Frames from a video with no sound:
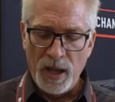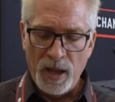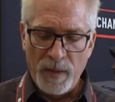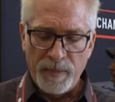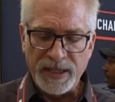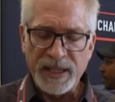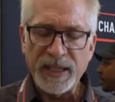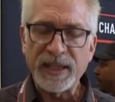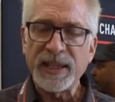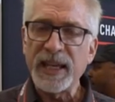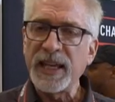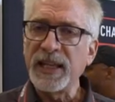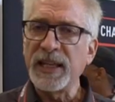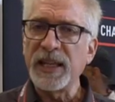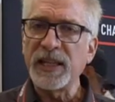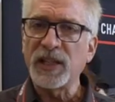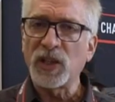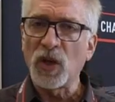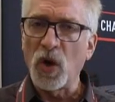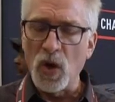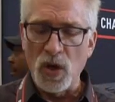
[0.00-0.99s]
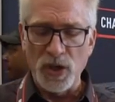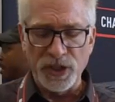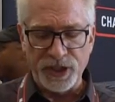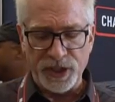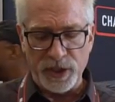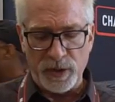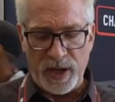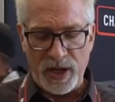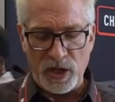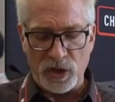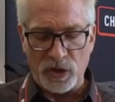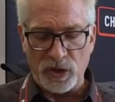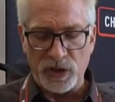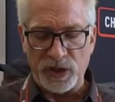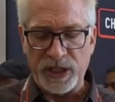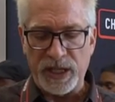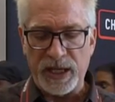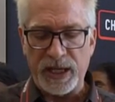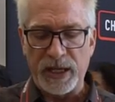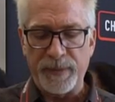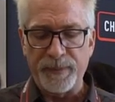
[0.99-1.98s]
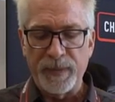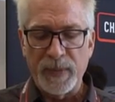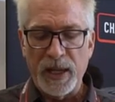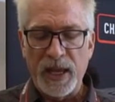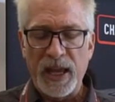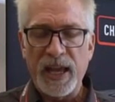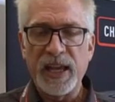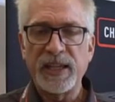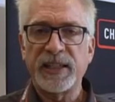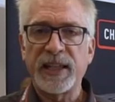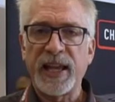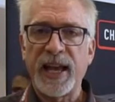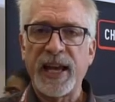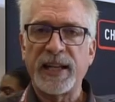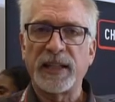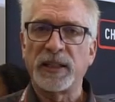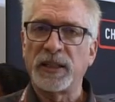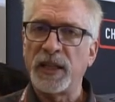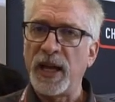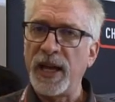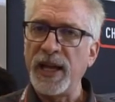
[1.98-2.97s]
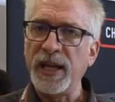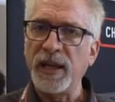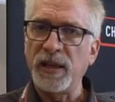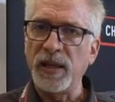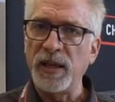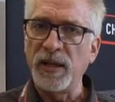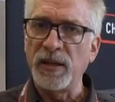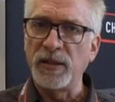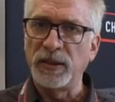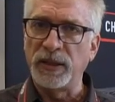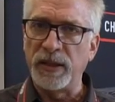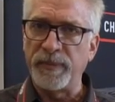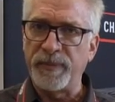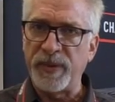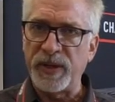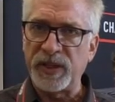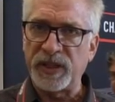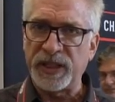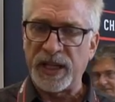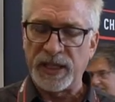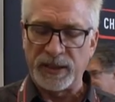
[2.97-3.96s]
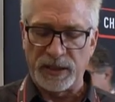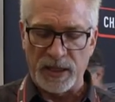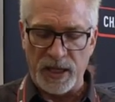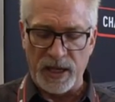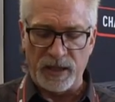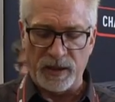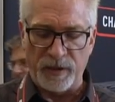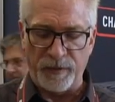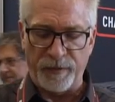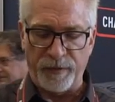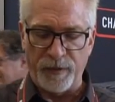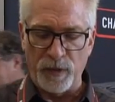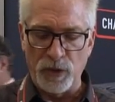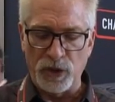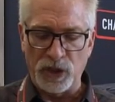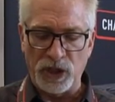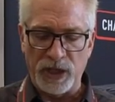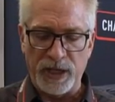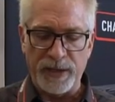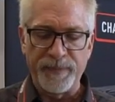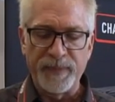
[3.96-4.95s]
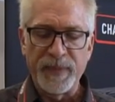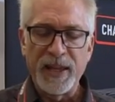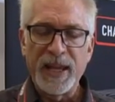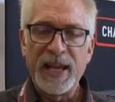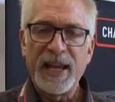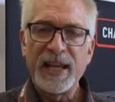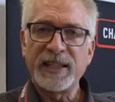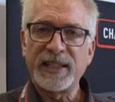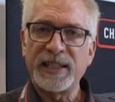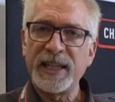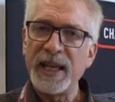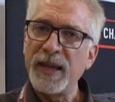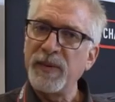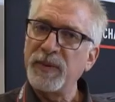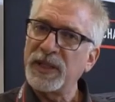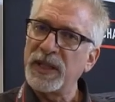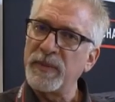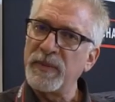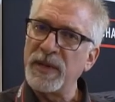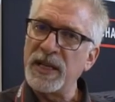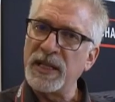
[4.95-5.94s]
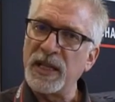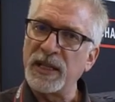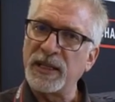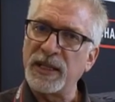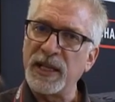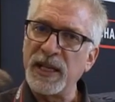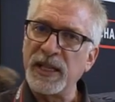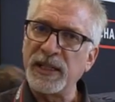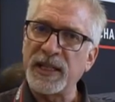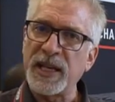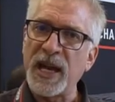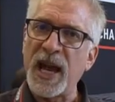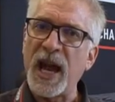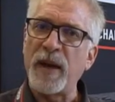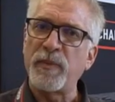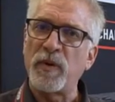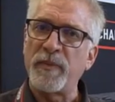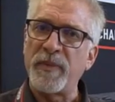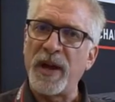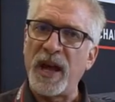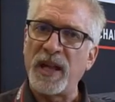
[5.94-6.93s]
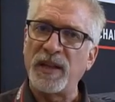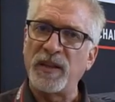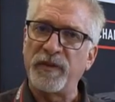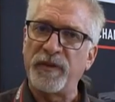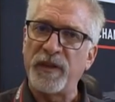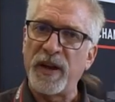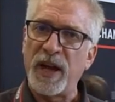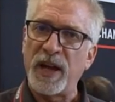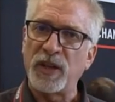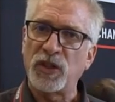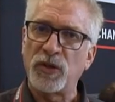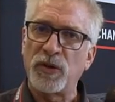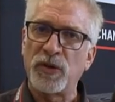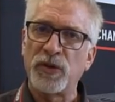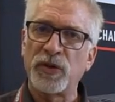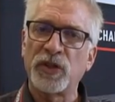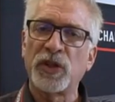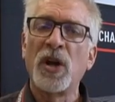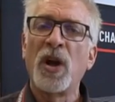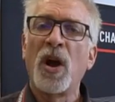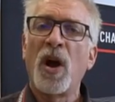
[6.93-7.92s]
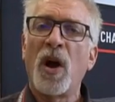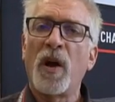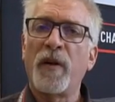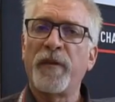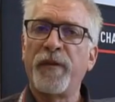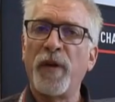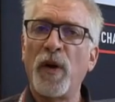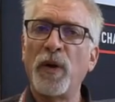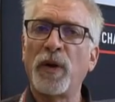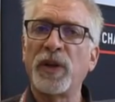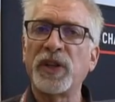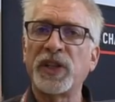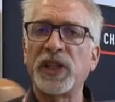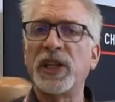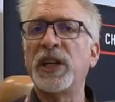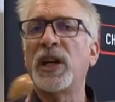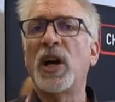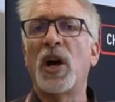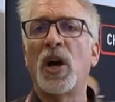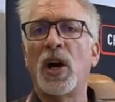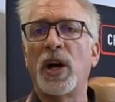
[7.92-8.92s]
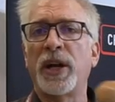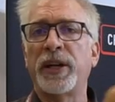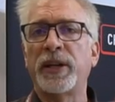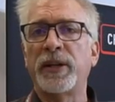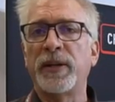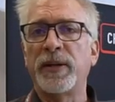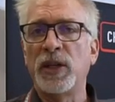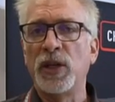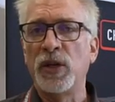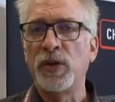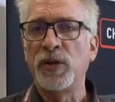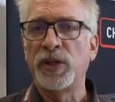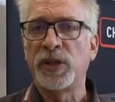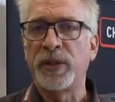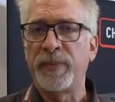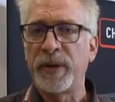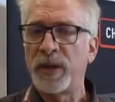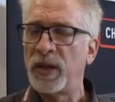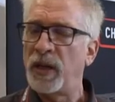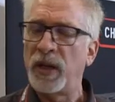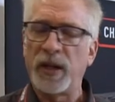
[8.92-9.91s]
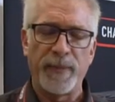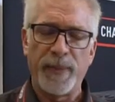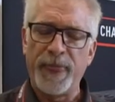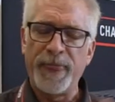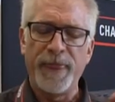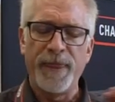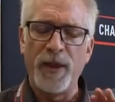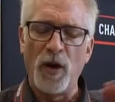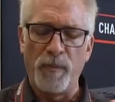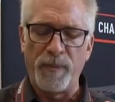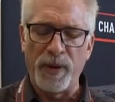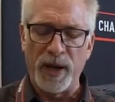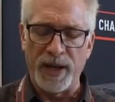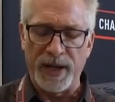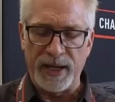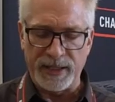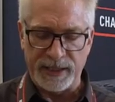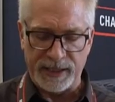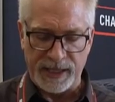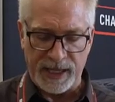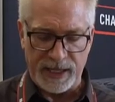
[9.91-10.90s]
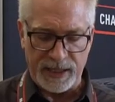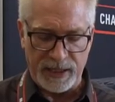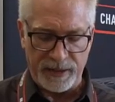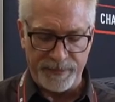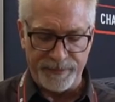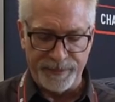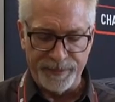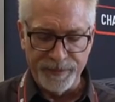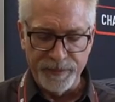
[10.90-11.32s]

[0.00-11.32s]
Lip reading: But the thing that's also interesting is that like the Olympus and like the Fuji, it seems to me that these camera manufacturers are focusing on usability, no pun intended.